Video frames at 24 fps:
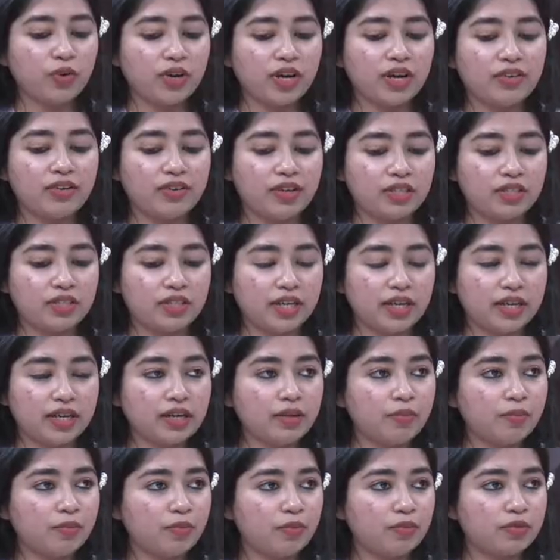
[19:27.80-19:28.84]
are reaching,
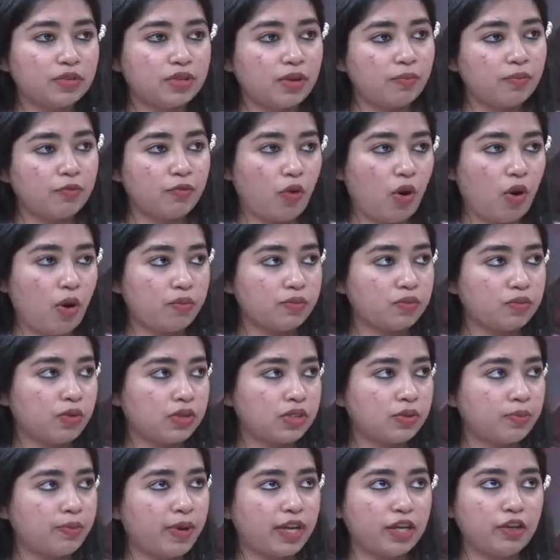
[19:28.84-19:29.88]

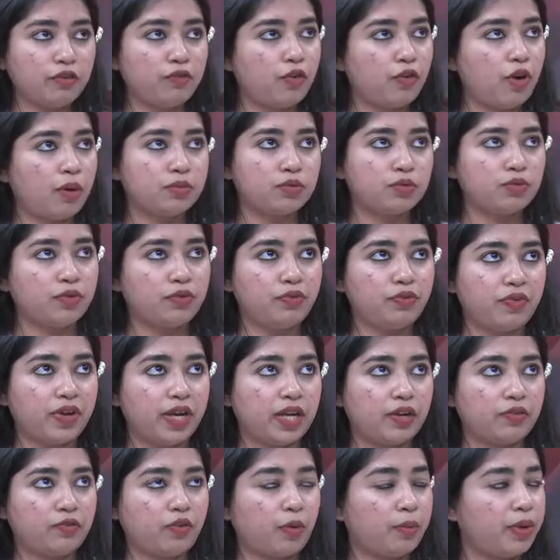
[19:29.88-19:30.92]
many forms we
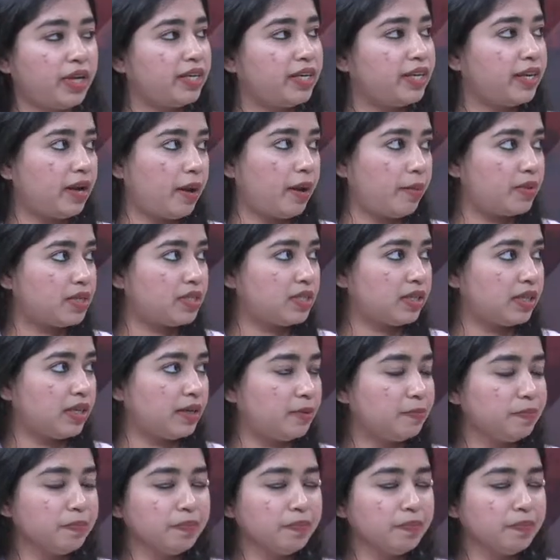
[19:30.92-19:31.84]
filled from Indian Embassy.